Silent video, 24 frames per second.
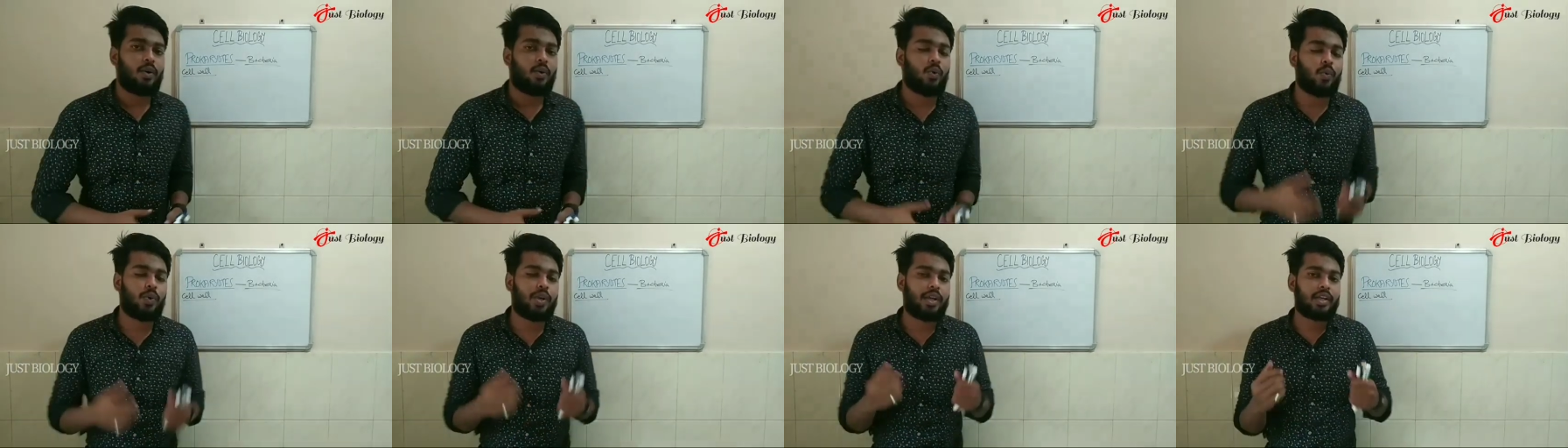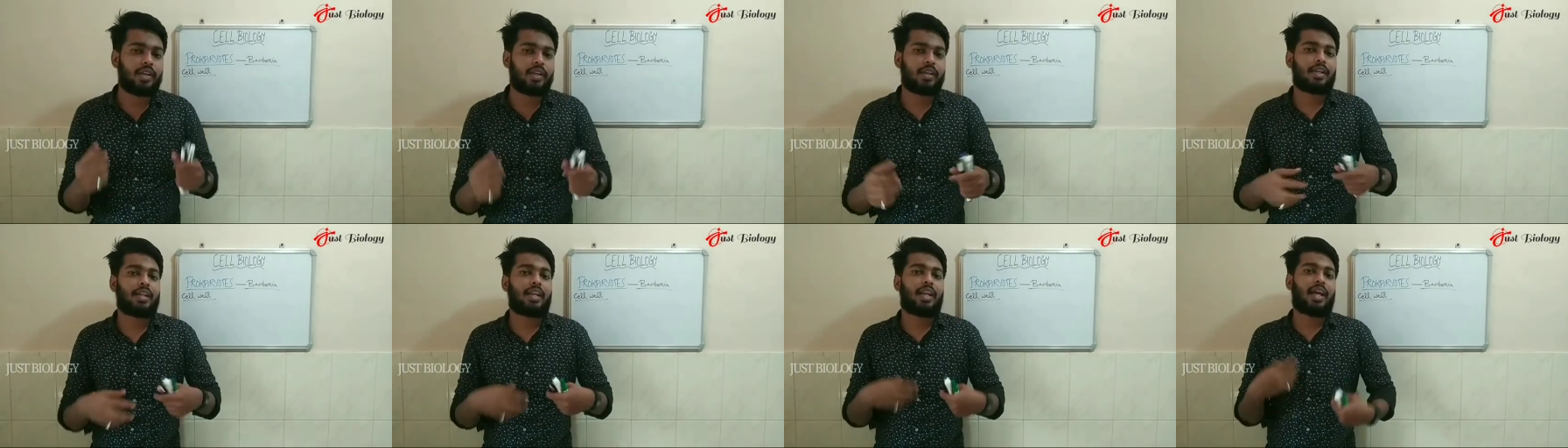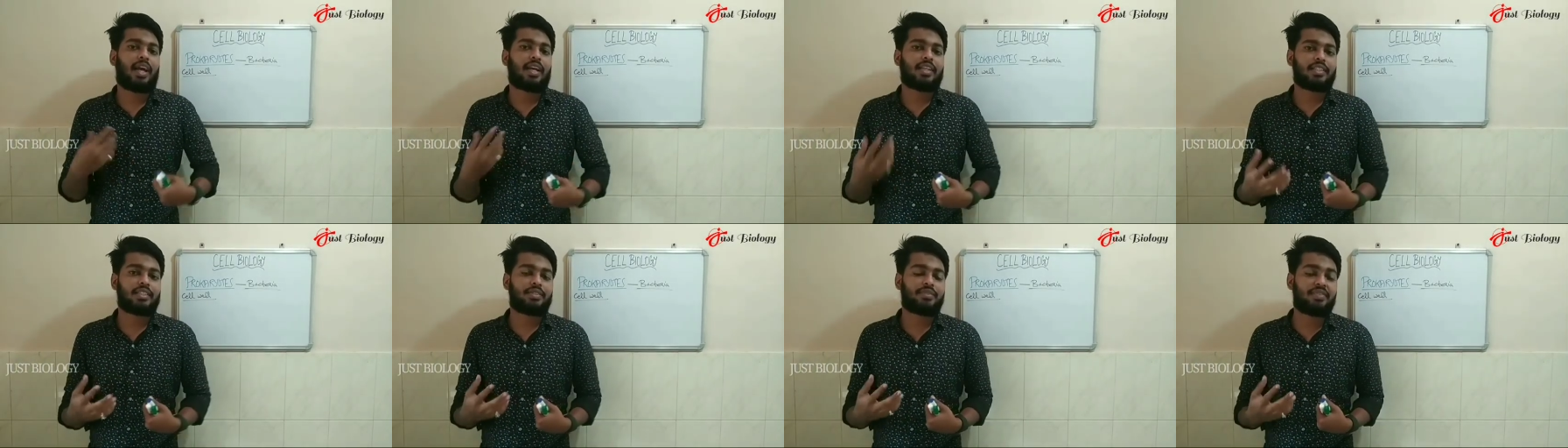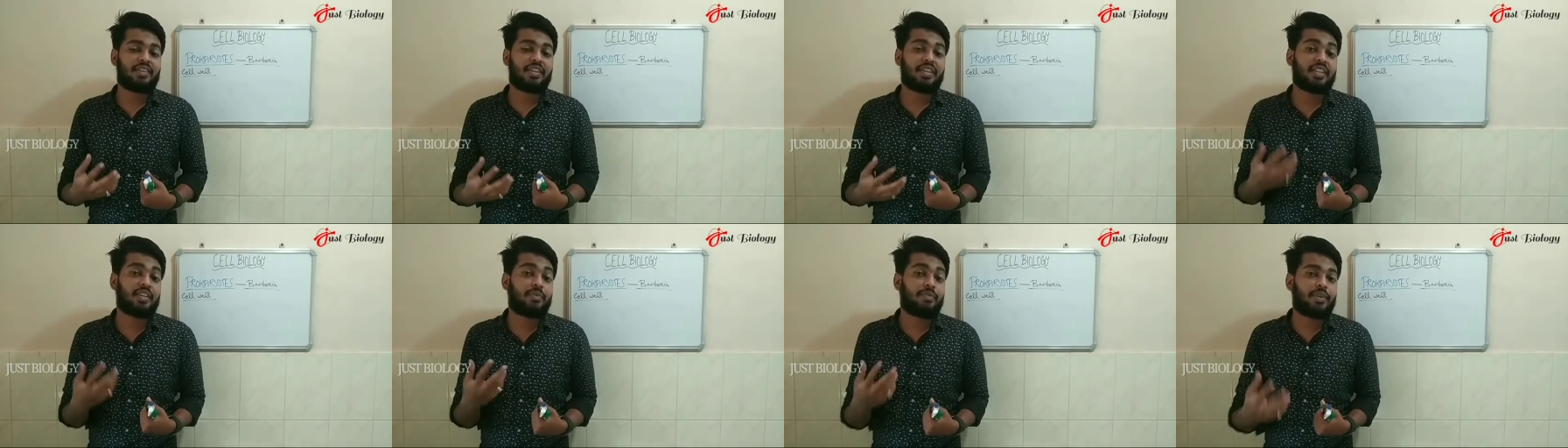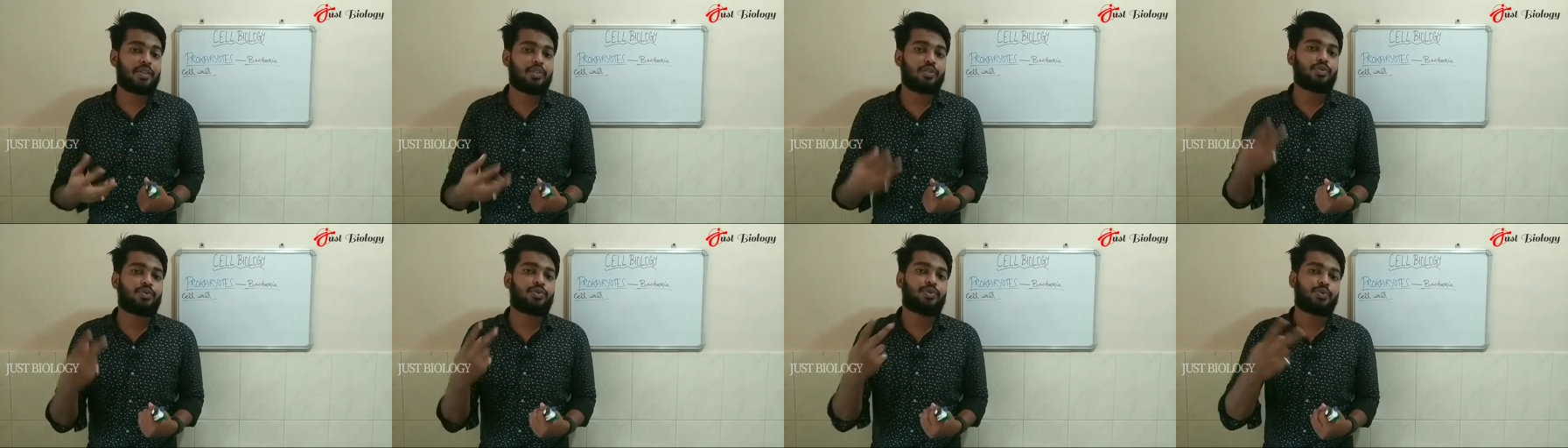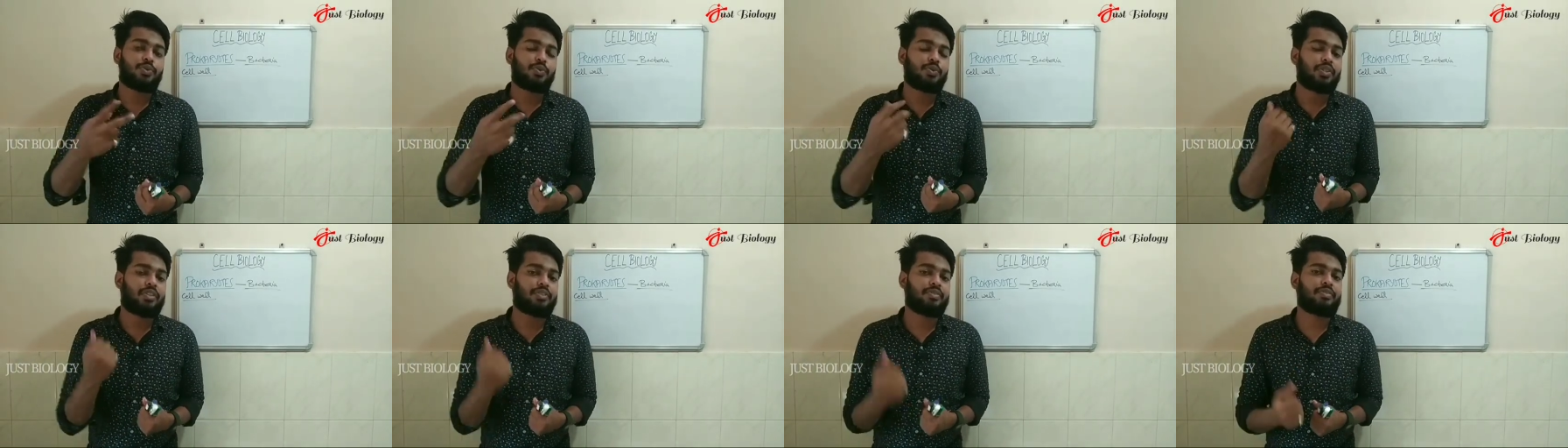we can classify them into
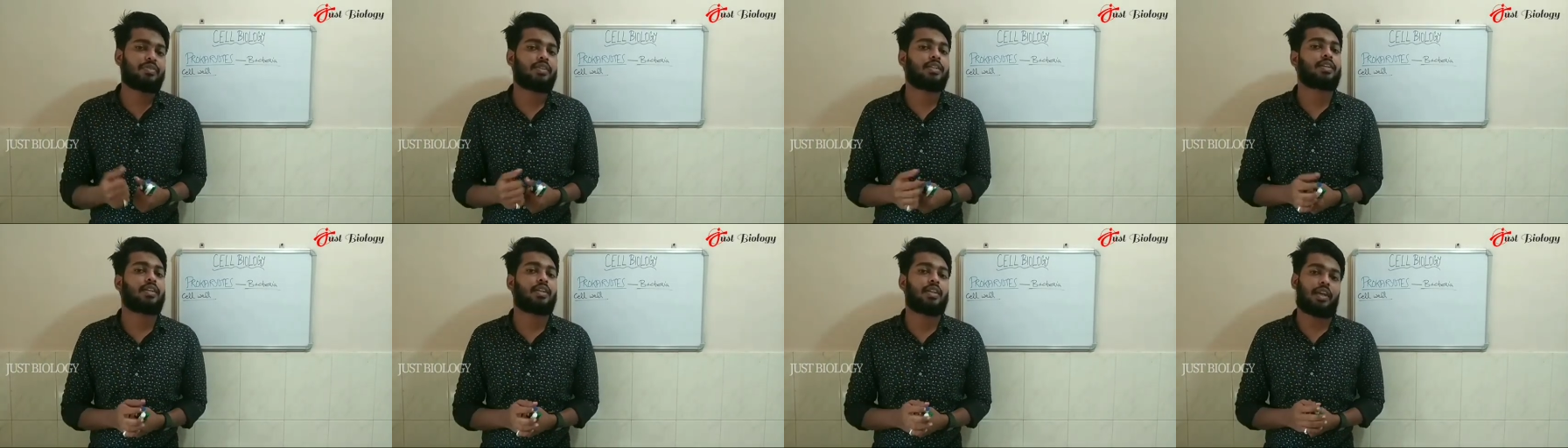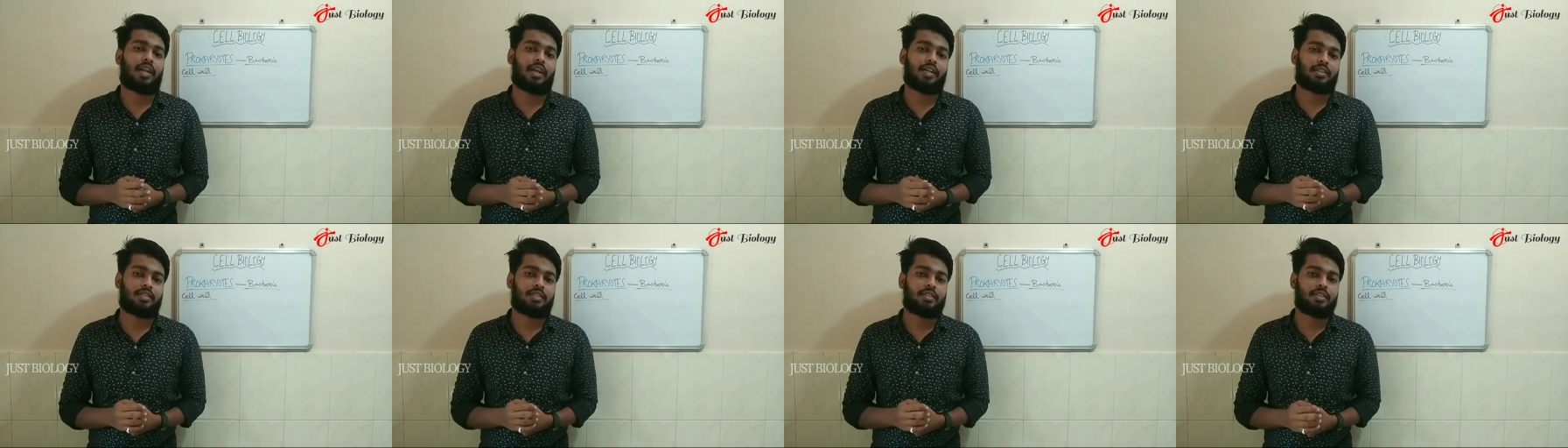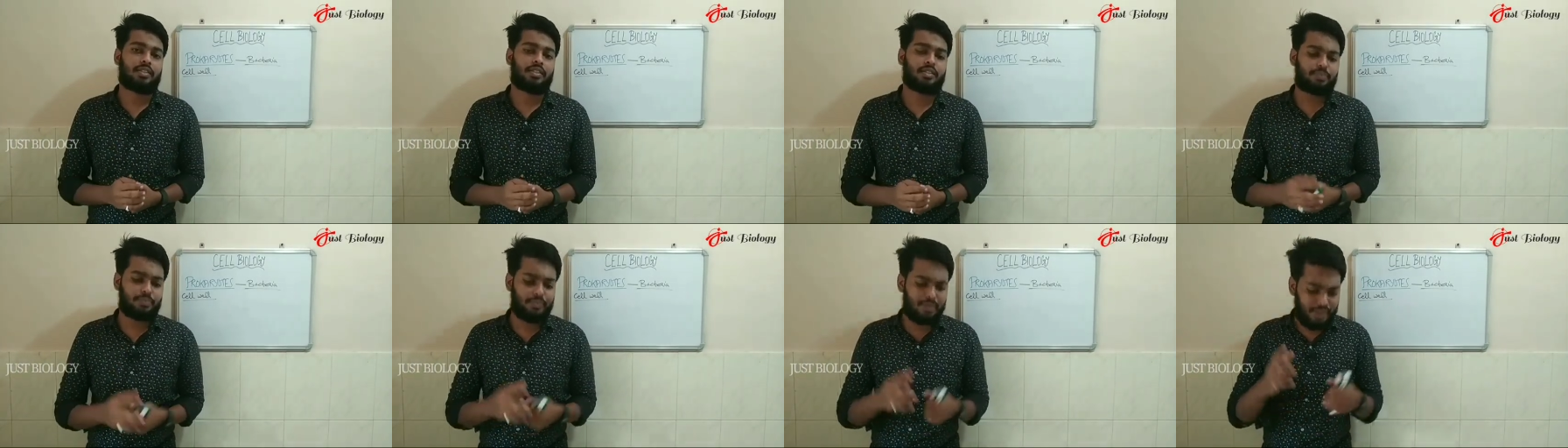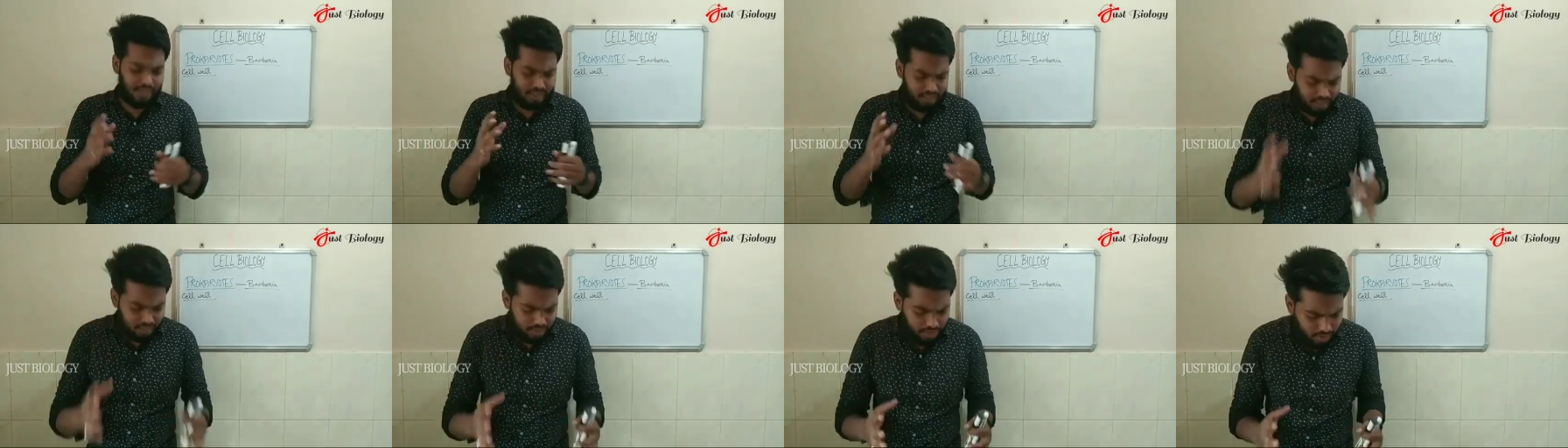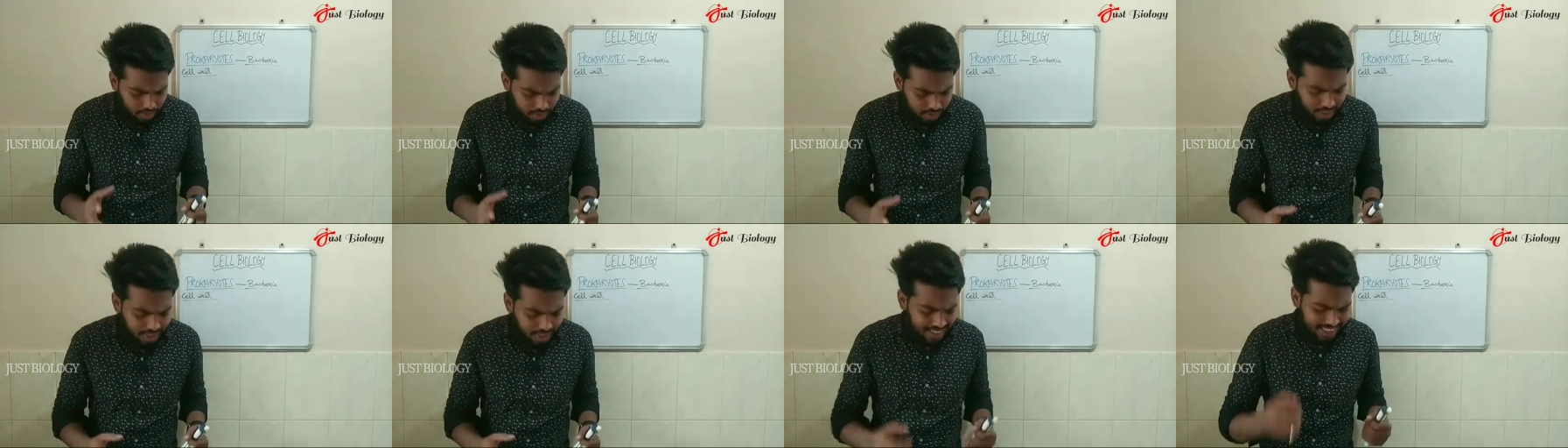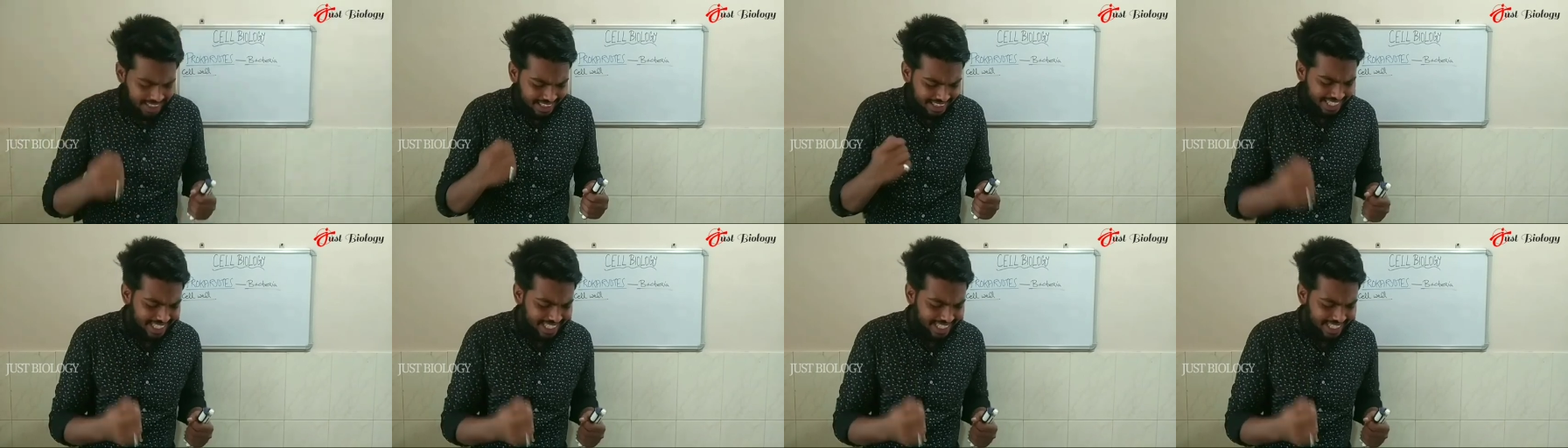2 different classes based on the